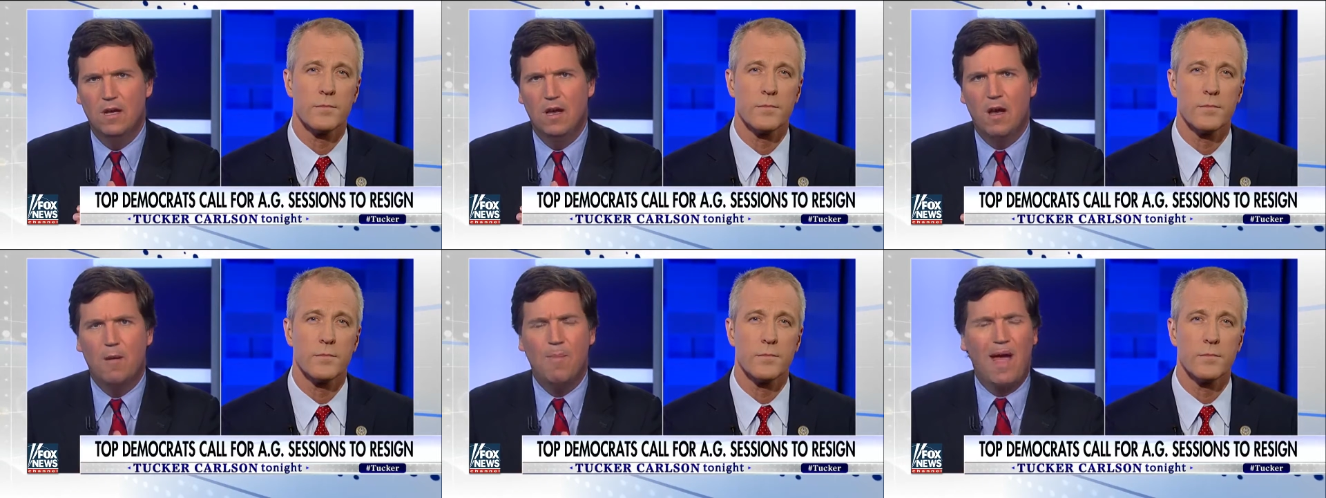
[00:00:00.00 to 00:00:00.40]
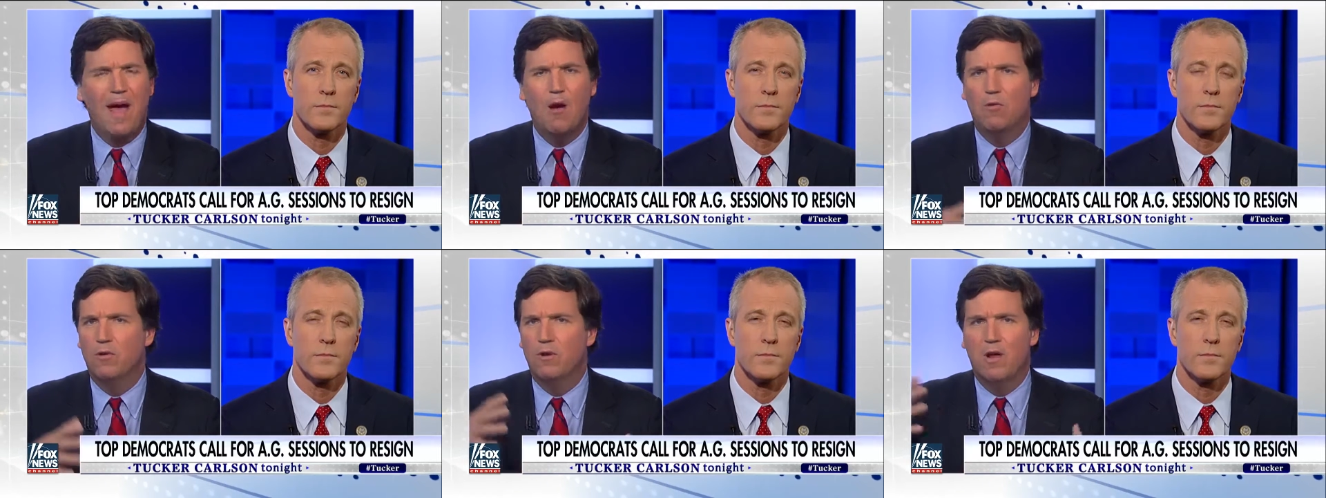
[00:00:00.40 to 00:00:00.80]

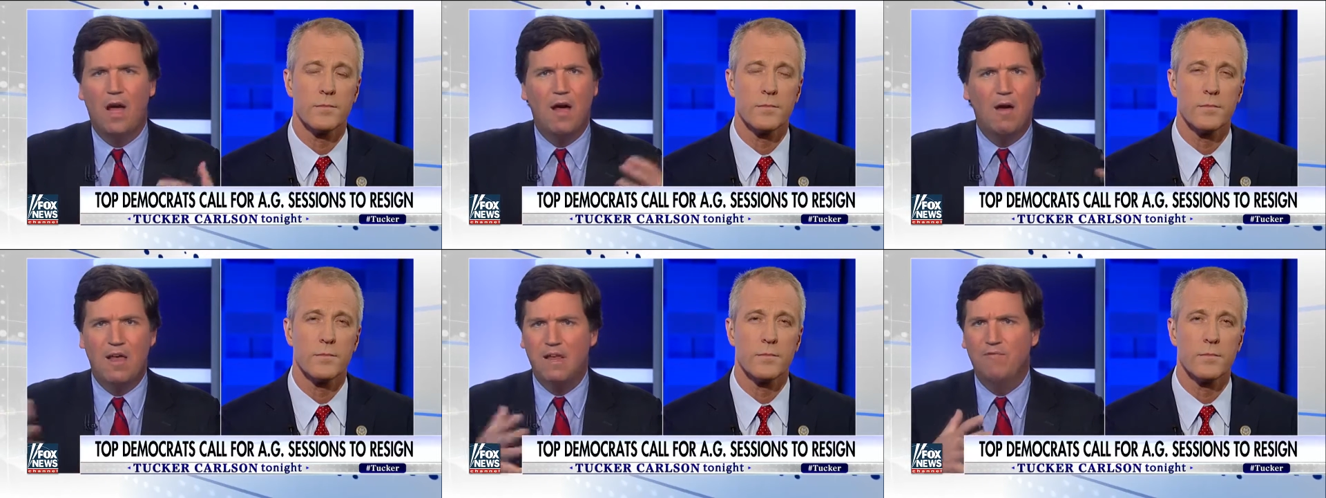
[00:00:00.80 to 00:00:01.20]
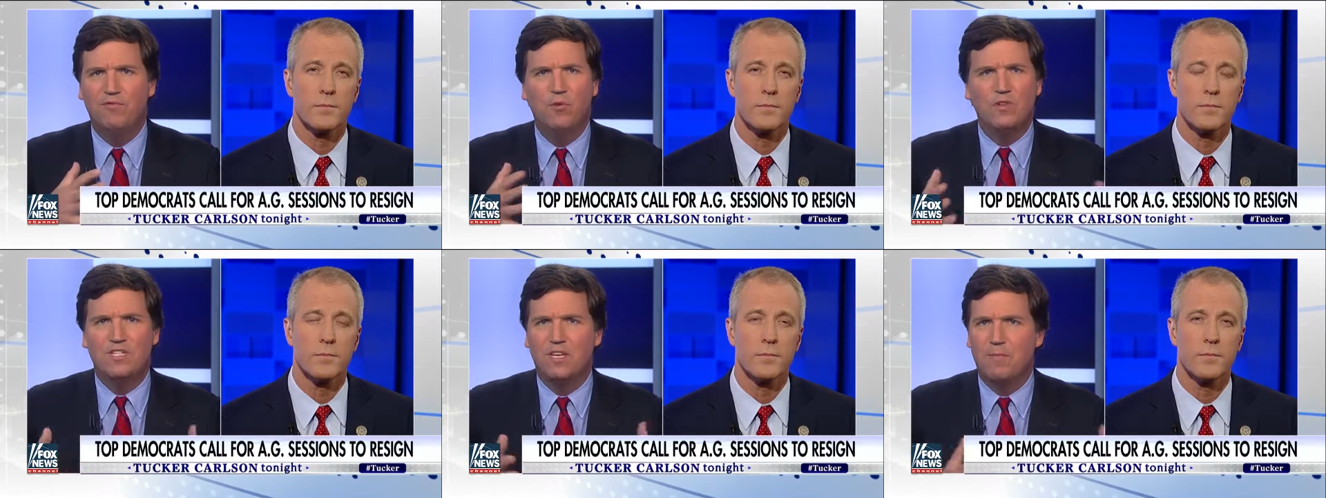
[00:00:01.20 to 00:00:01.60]
Speaker 1: about
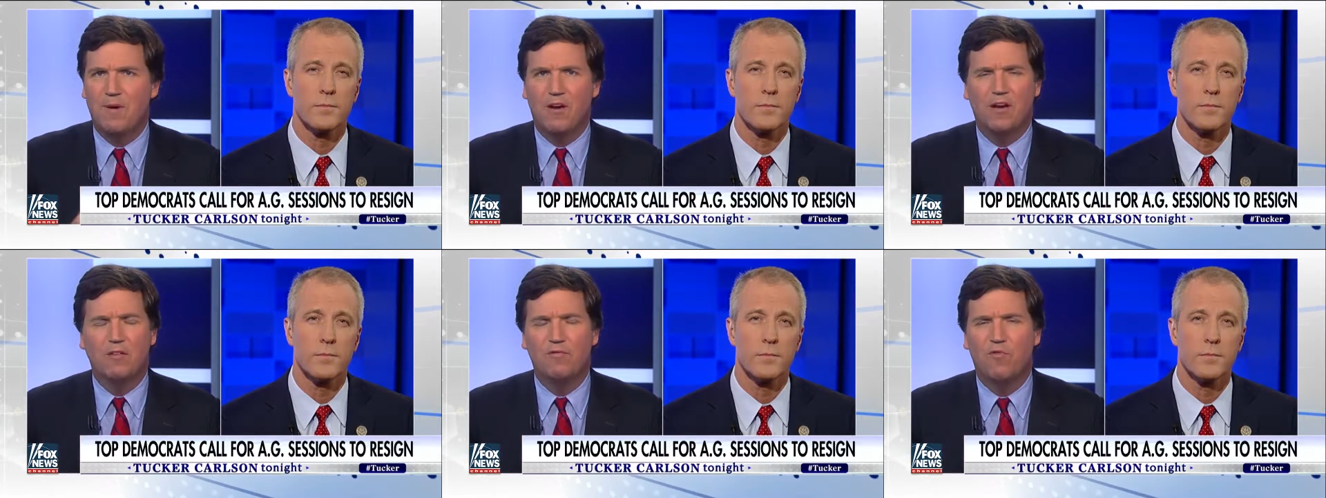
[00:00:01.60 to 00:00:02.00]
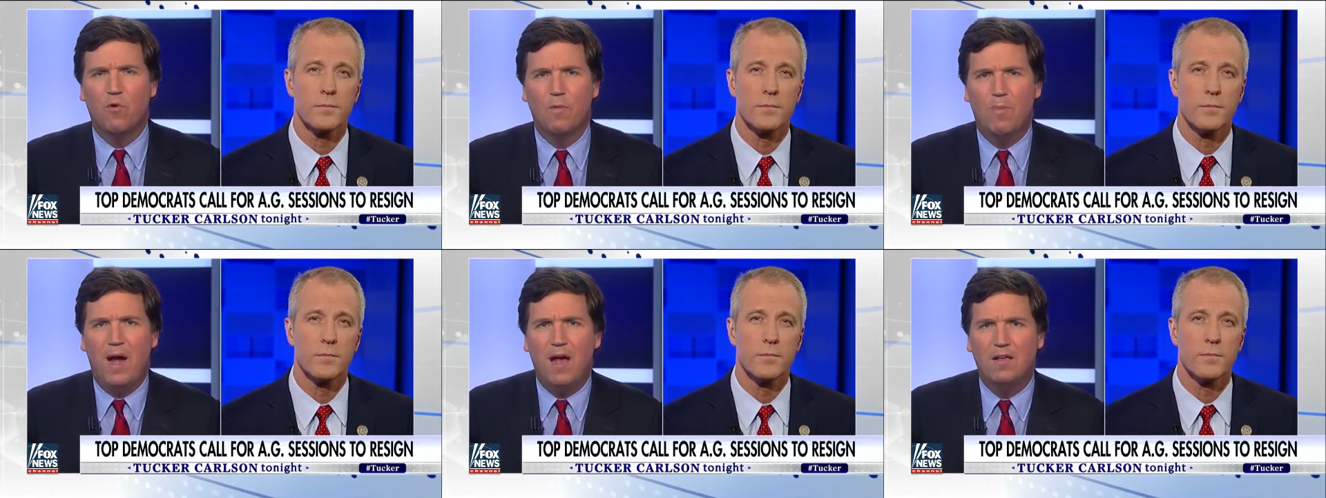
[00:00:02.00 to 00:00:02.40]
influencing American
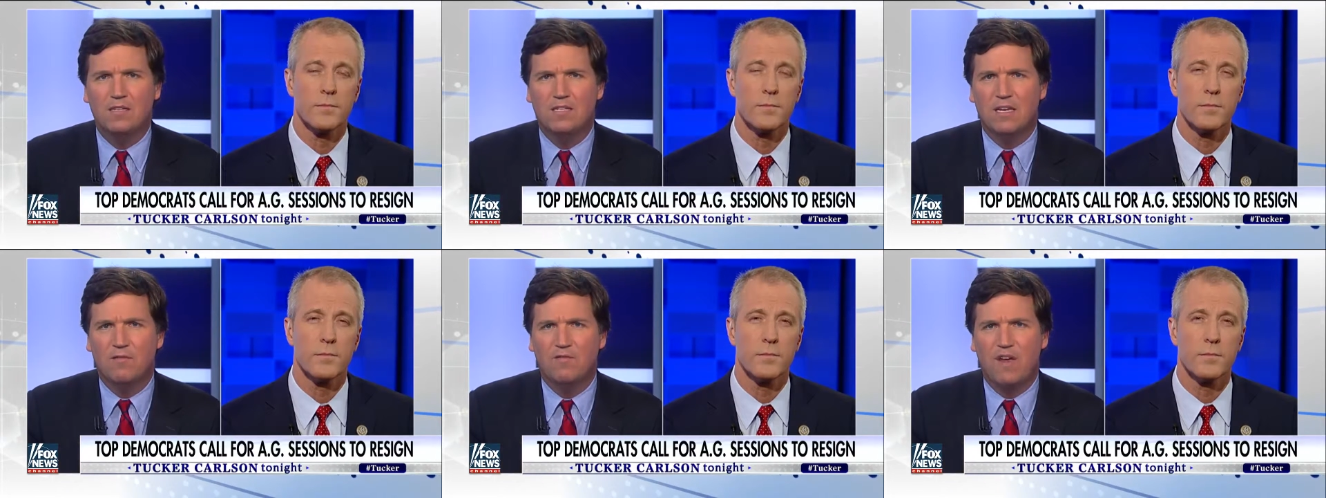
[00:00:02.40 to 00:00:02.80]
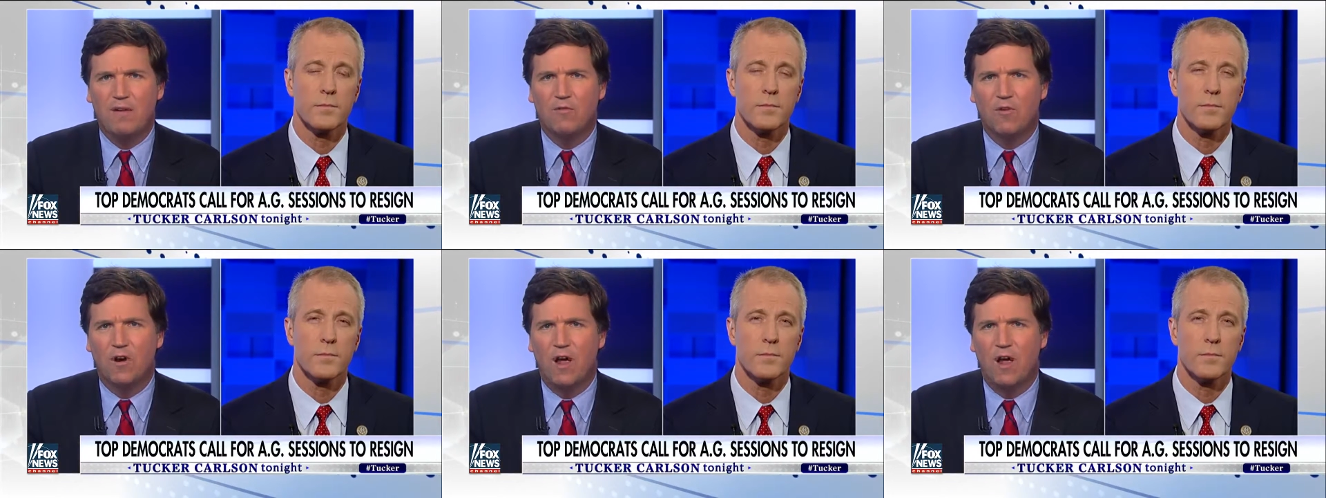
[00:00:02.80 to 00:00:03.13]
foreign policy in favor